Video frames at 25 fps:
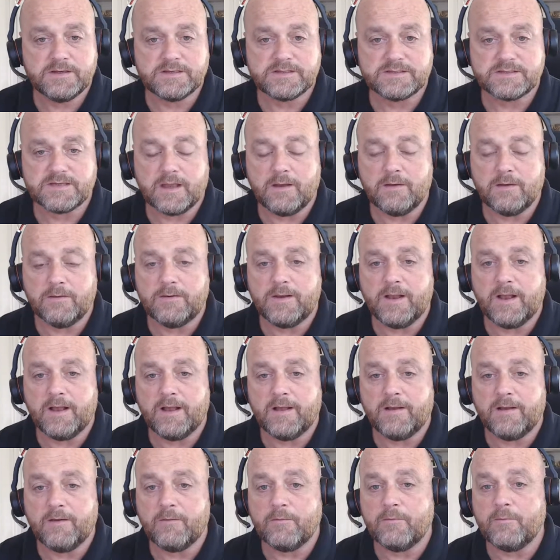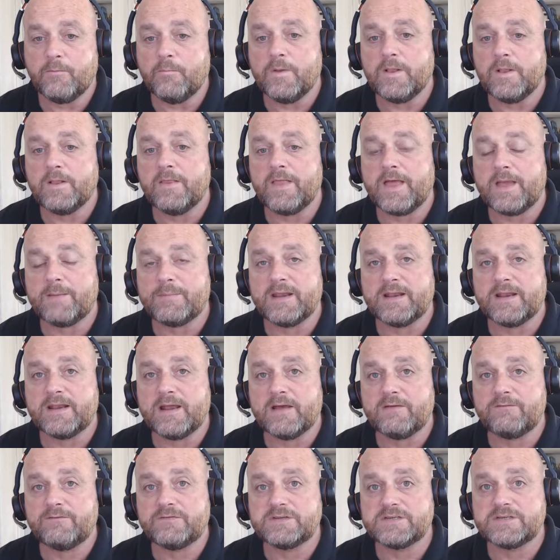So will that be
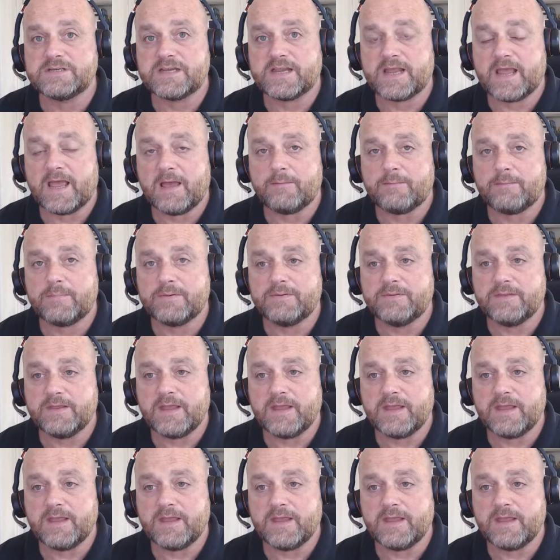enough to cap